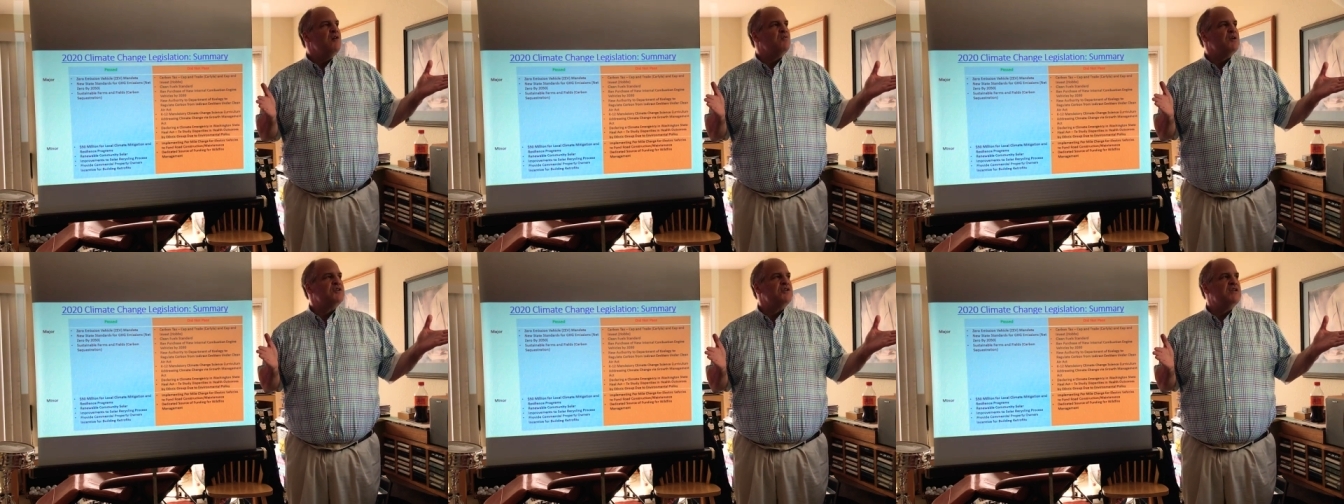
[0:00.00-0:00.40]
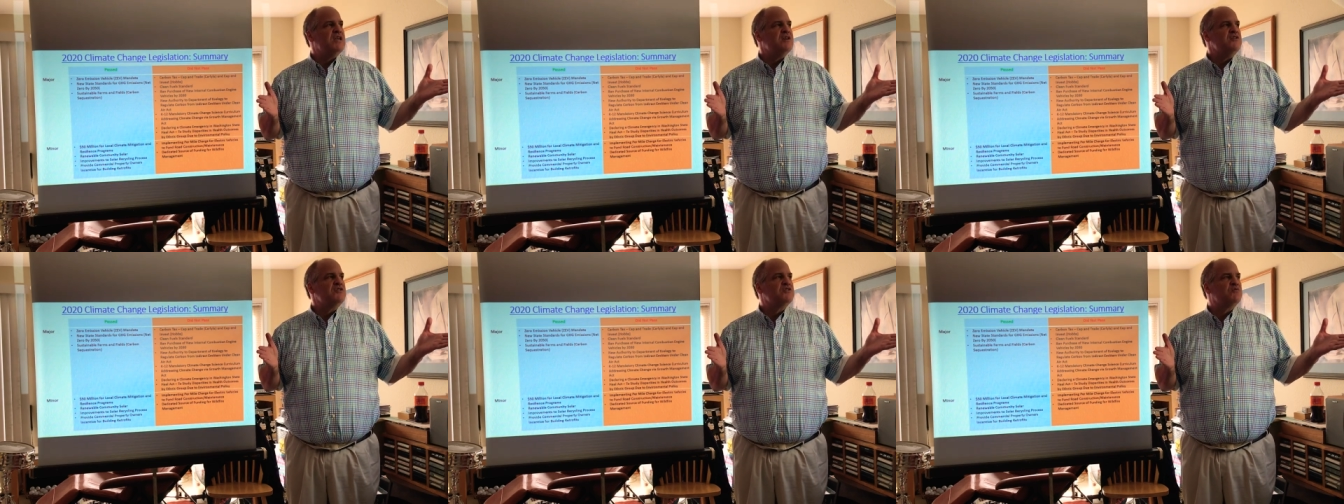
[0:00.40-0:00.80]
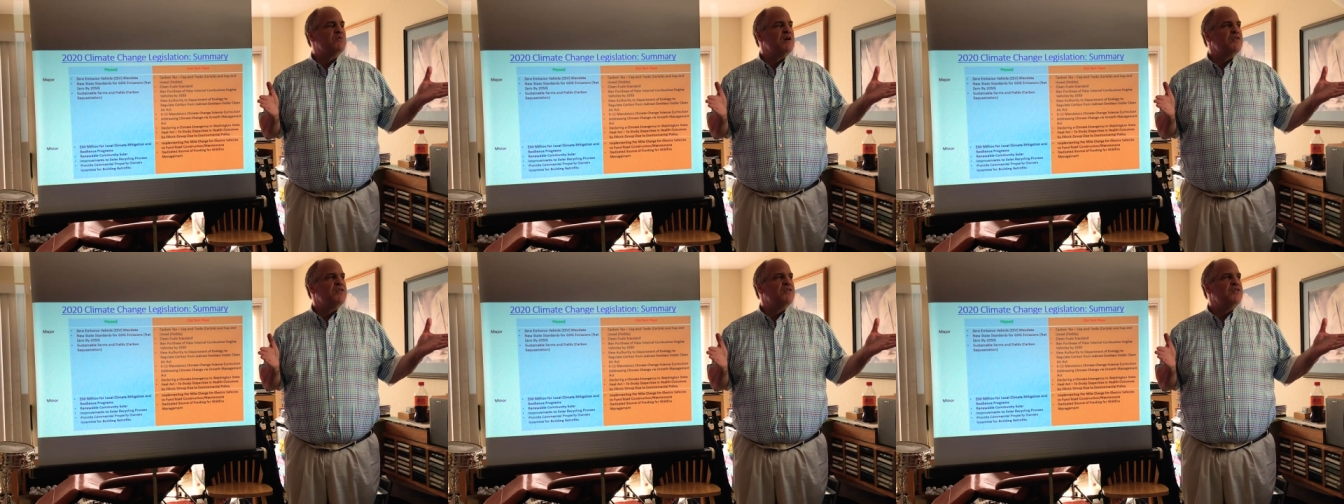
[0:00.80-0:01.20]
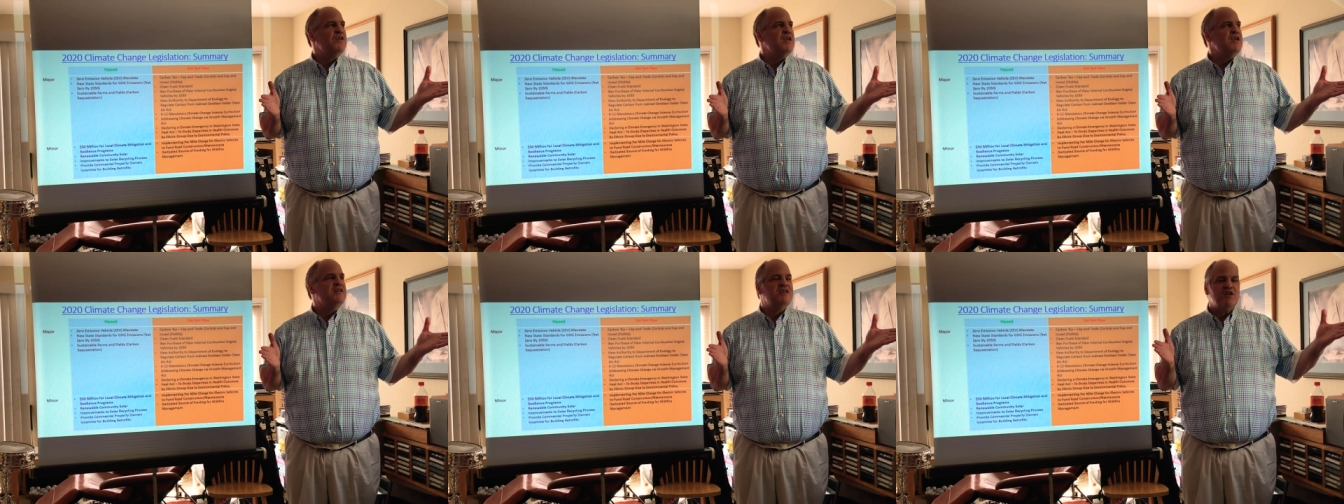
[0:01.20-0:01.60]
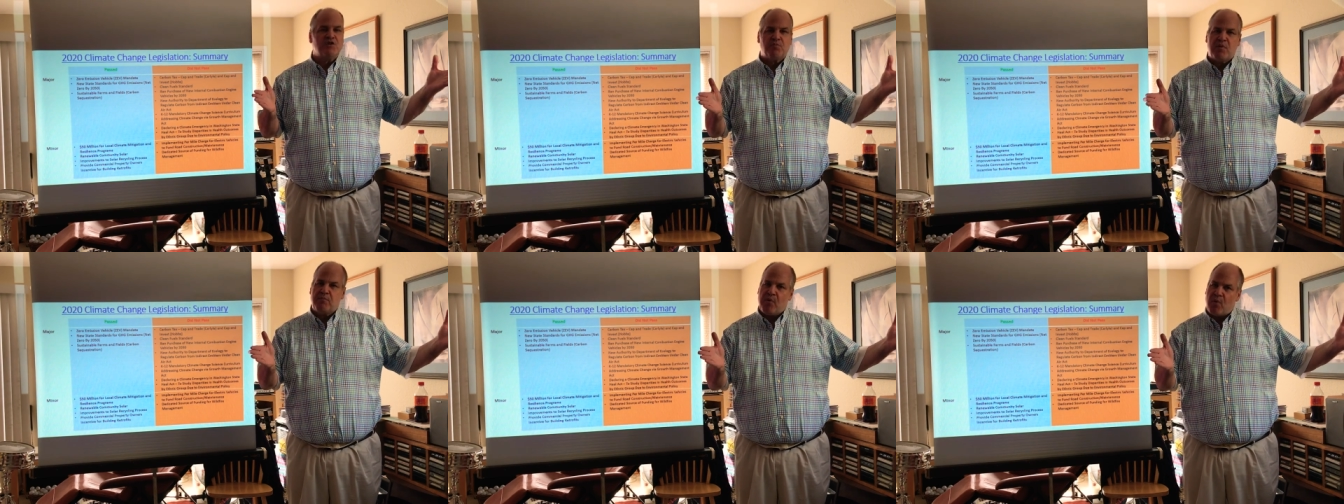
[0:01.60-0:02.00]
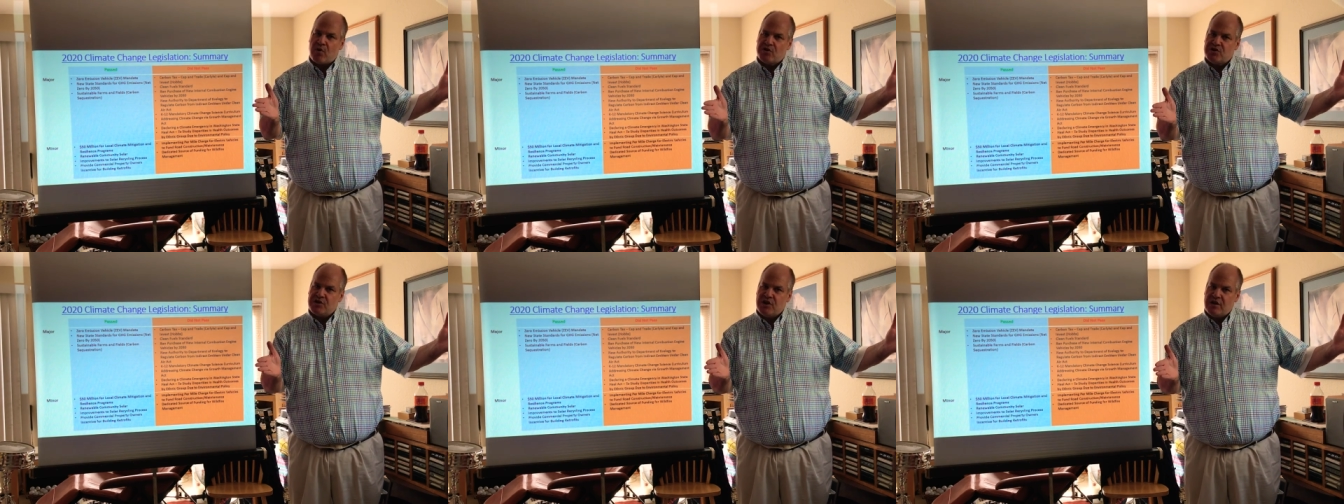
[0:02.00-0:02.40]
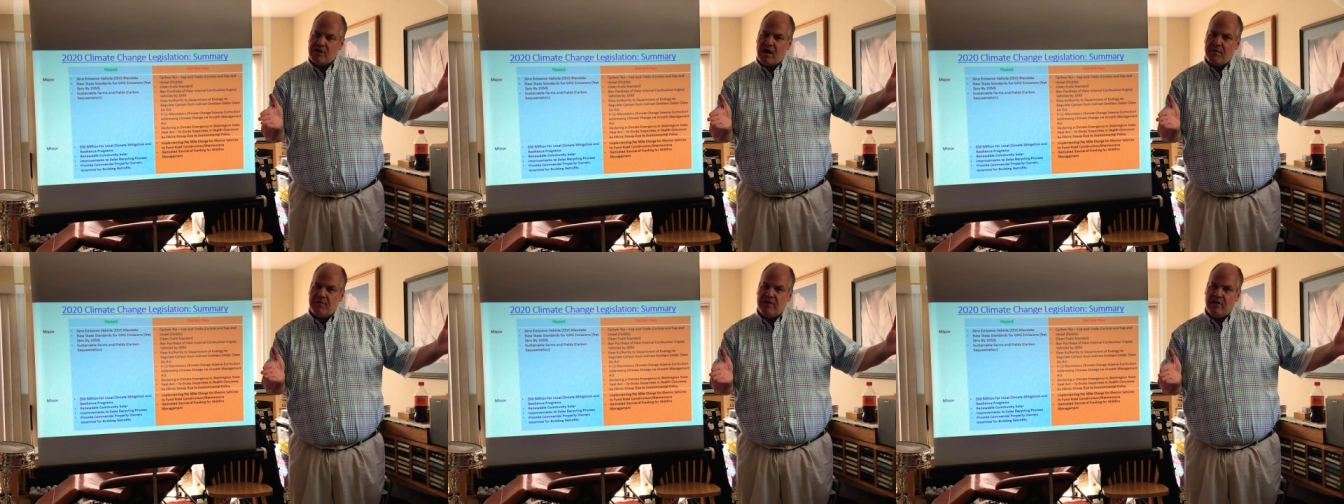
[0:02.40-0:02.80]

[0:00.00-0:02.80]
which deals with the disproportionate